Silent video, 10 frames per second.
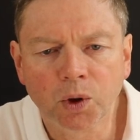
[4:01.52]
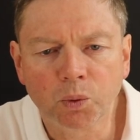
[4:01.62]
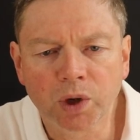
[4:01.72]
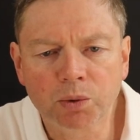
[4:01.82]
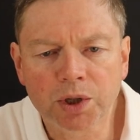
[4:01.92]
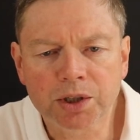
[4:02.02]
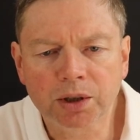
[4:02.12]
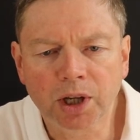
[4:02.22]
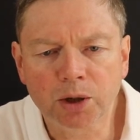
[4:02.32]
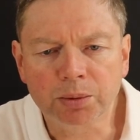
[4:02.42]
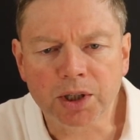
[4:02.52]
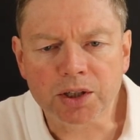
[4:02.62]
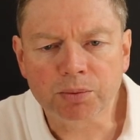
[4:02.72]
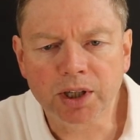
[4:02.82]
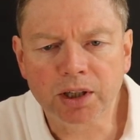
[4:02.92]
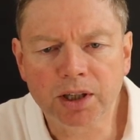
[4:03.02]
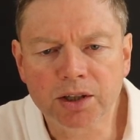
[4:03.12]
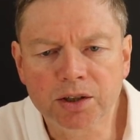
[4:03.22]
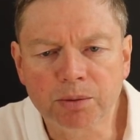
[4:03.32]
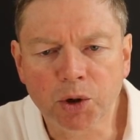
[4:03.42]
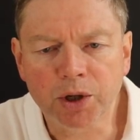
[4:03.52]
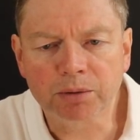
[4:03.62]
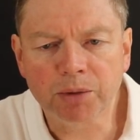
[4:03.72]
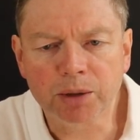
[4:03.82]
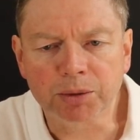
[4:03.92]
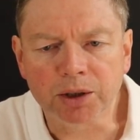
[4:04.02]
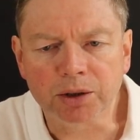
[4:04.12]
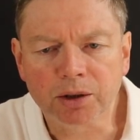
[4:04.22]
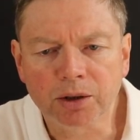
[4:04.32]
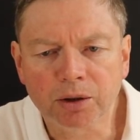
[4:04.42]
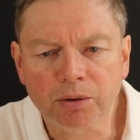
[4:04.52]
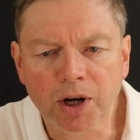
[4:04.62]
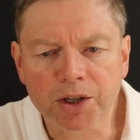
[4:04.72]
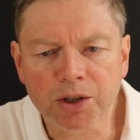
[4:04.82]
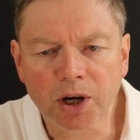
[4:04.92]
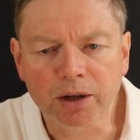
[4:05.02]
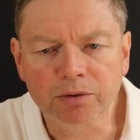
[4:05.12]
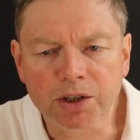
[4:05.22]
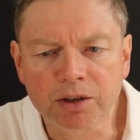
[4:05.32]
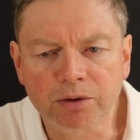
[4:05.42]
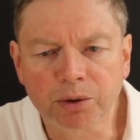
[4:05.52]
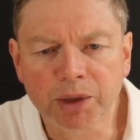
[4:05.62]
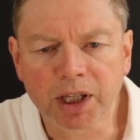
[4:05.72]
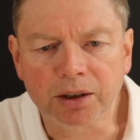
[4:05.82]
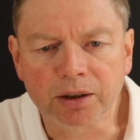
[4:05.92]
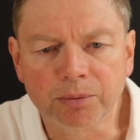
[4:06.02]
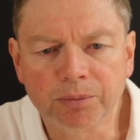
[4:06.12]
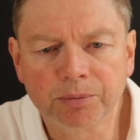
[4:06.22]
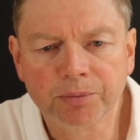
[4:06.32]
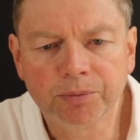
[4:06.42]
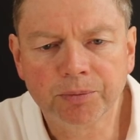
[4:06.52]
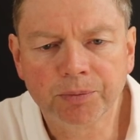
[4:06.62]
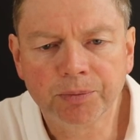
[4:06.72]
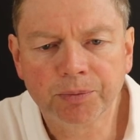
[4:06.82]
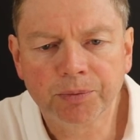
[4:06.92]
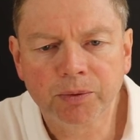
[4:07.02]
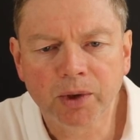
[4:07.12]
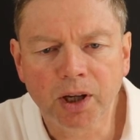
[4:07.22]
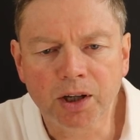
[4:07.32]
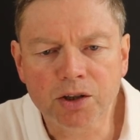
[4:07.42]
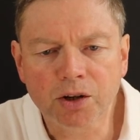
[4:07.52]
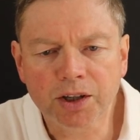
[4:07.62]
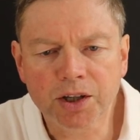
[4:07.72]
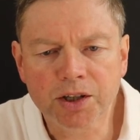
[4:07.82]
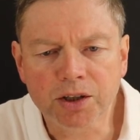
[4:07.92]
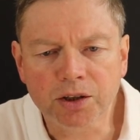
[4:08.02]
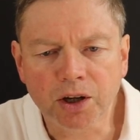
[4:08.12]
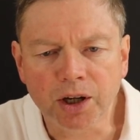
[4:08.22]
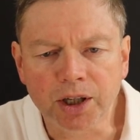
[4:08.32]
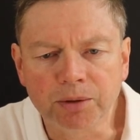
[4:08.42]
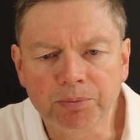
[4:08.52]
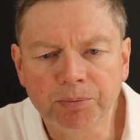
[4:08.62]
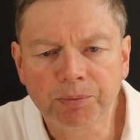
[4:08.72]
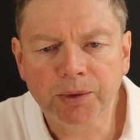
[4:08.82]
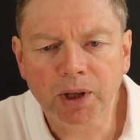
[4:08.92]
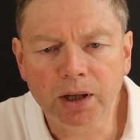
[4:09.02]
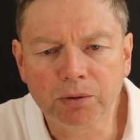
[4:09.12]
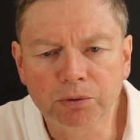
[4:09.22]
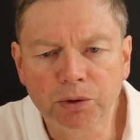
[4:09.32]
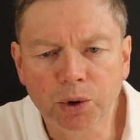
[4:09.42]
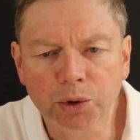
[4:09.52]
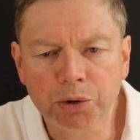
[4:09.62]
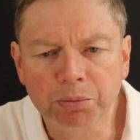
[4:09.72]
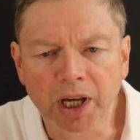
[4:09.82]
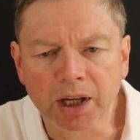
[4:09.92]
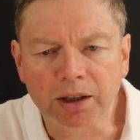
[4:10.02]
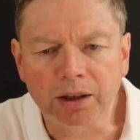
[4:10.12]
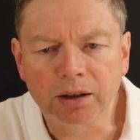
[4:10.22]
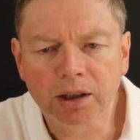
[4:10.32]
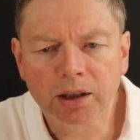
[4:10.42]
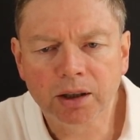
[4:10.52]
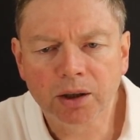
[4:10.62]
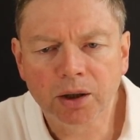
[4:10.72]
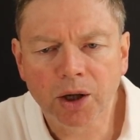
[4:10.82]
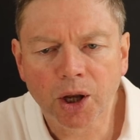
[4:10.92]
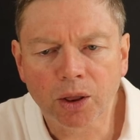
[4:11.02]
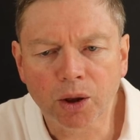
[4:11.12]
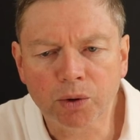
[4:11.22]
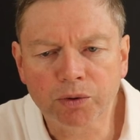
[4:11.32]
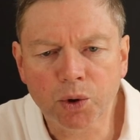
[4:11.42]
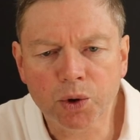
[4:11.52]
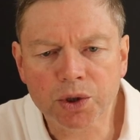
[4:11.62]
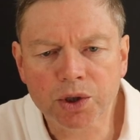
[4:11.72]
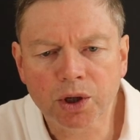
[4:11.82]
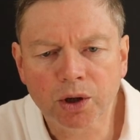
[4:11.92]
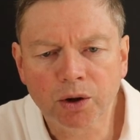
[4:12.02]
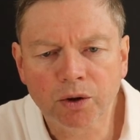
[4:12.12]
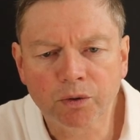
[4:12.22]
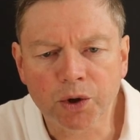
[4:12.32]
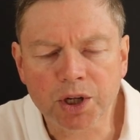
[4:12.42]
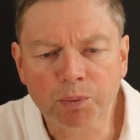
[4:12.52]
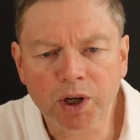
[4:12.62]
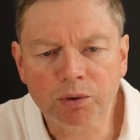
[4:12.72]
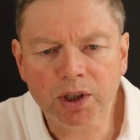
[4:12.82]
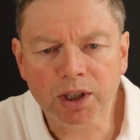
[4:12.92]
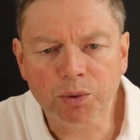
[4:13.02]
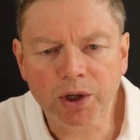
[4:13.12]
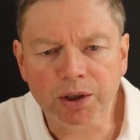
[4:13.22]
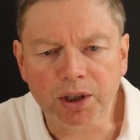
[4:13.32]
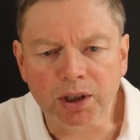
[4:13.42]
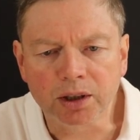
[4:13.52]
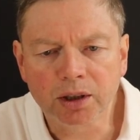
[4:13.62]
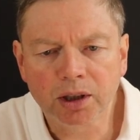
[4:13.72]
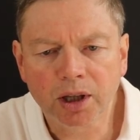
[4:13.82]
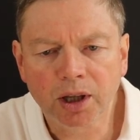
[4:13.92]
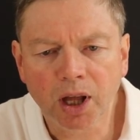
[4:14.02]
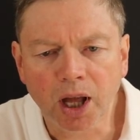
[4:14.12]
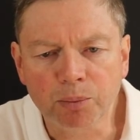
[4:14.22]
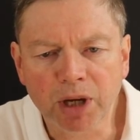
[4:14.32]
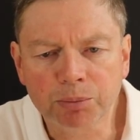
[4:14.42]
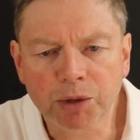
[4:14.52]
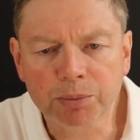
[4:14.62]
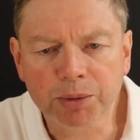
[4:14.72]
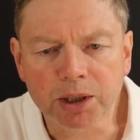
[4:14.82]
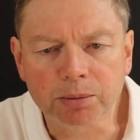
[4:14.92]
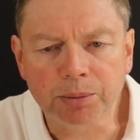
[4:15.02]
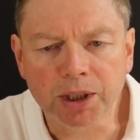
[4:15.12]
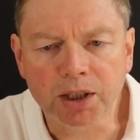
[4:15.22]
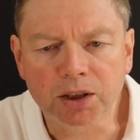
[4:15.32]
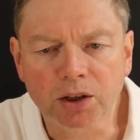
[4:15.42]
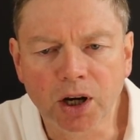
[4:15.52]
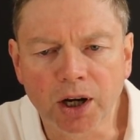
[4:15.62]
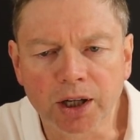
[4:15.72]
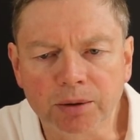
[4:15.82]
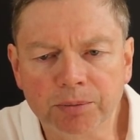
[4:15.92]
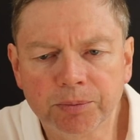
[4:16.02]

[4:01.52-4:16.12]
We were still helpless when at his appointed moment Christ died for sinful men. It is not easy to die, even for a good man, though of course for someone really worthy, a man might be prepared to die.